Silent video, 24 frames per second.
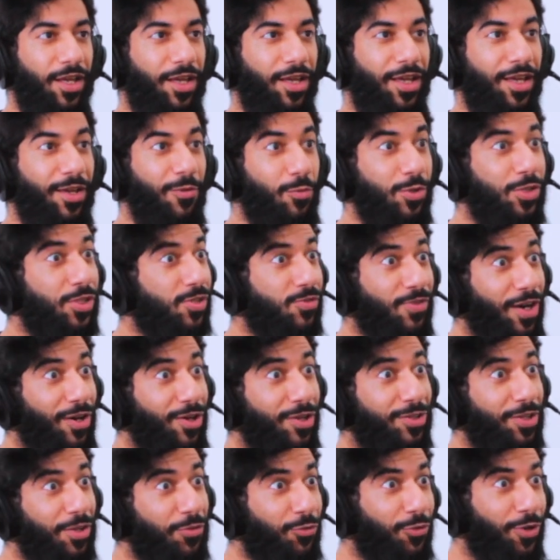uh, which is
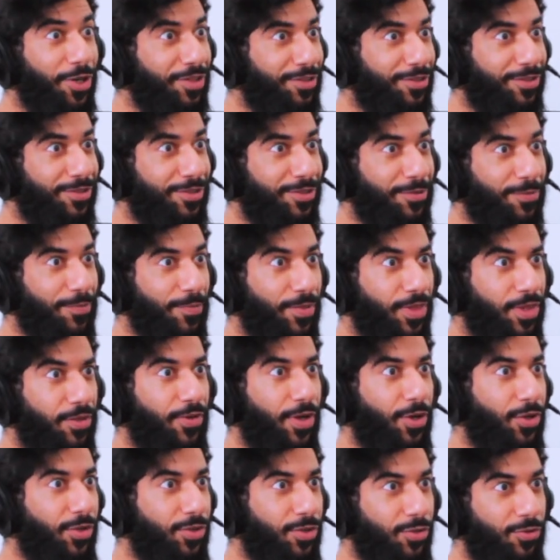very different,
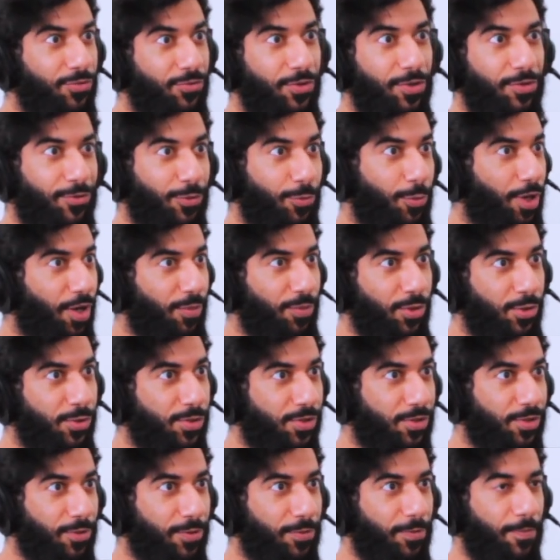very different from what I'm
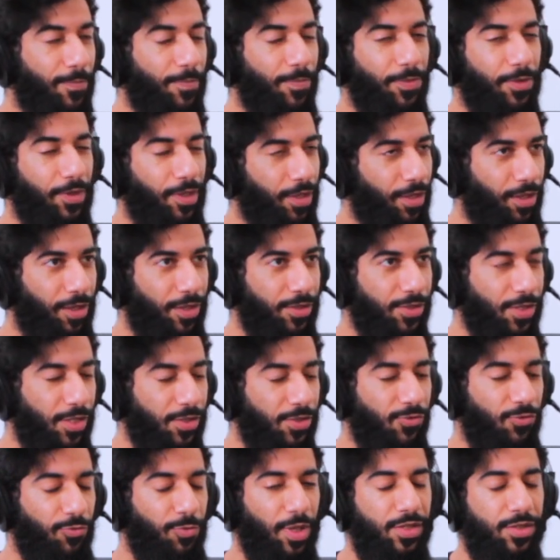used to. Uh, as,
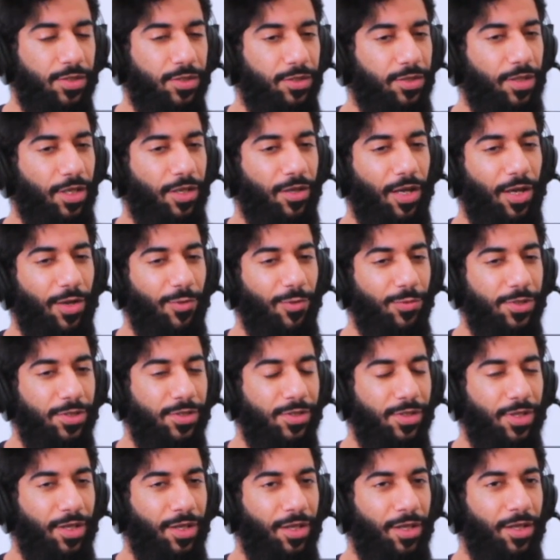as you've mentioned, I, I
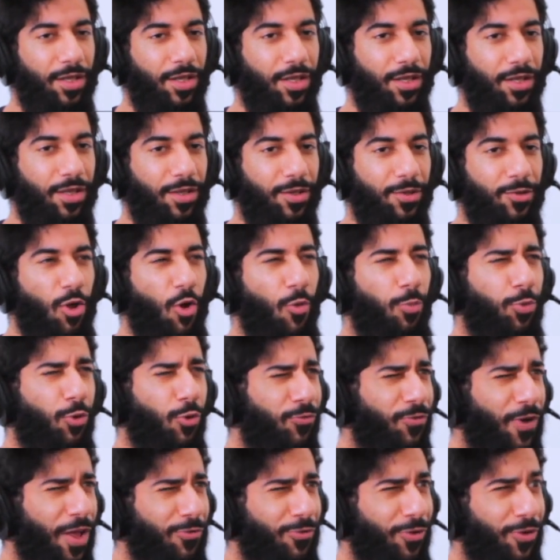was uh, low
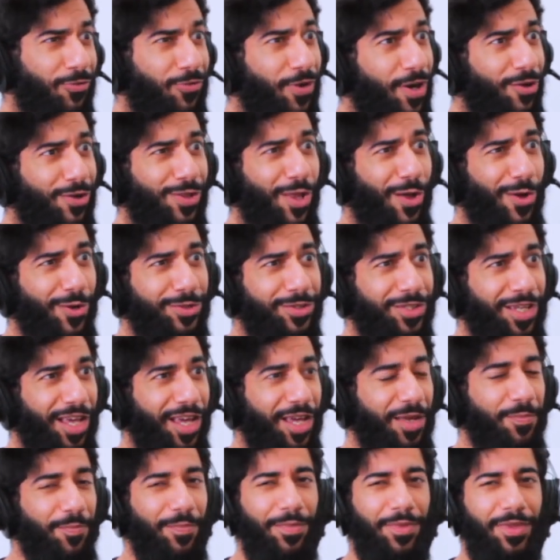profile for a very long
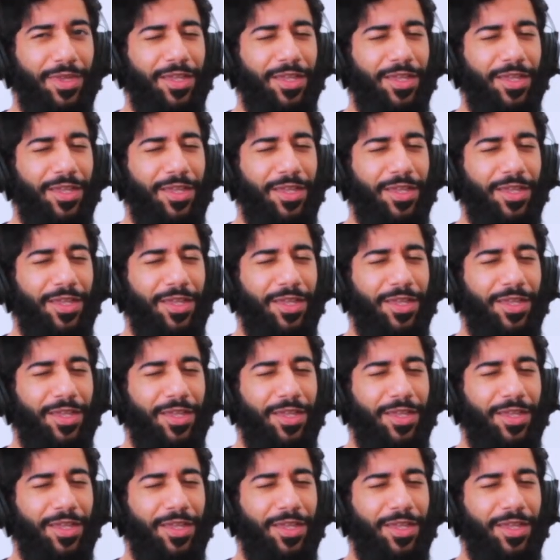time.